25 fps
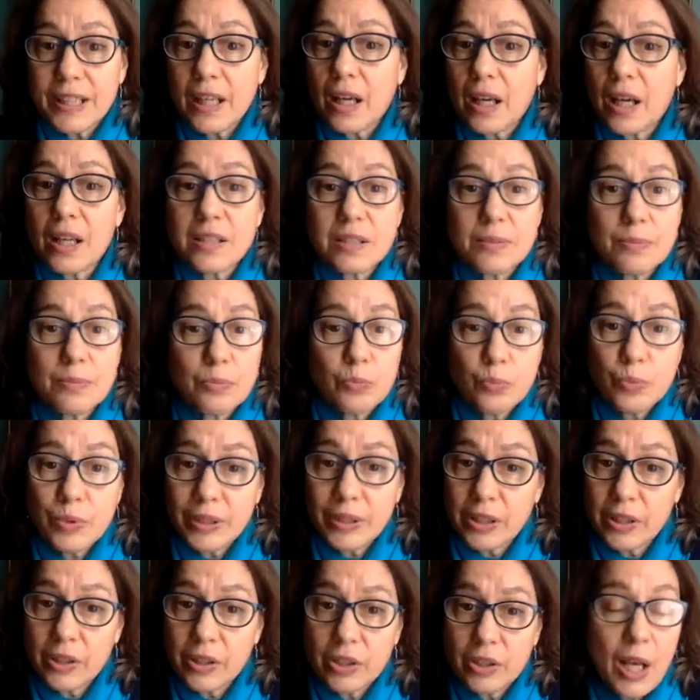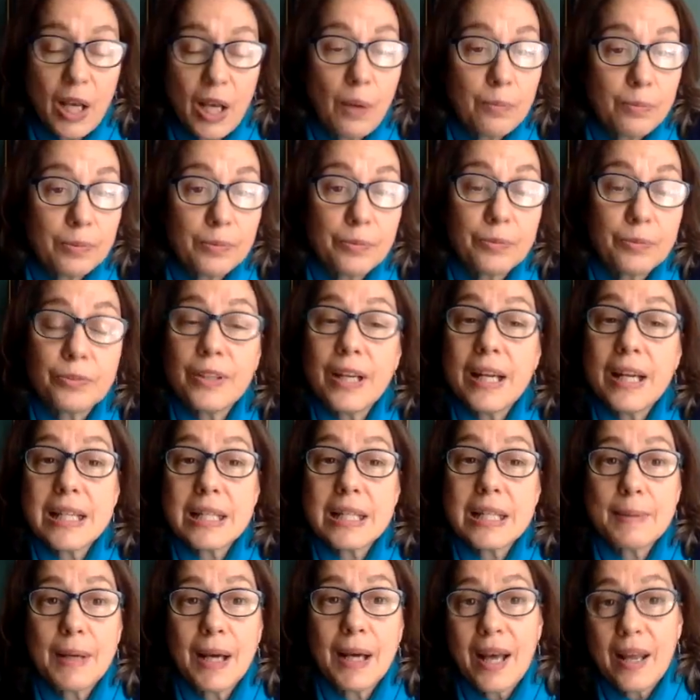I got some really good help from friends
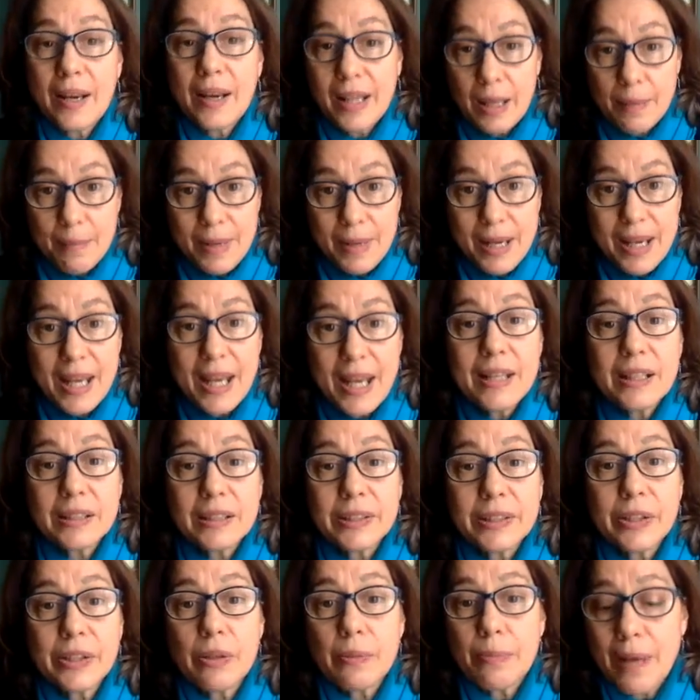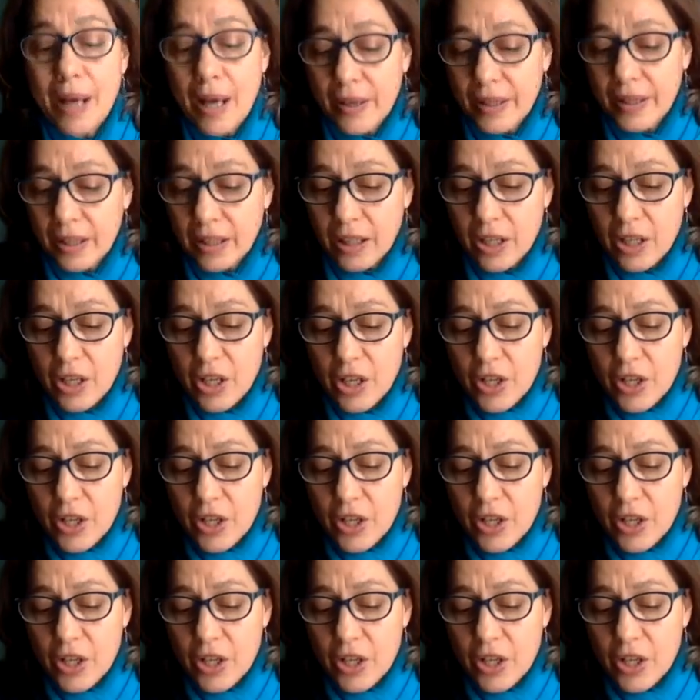about how to get my head clear about it.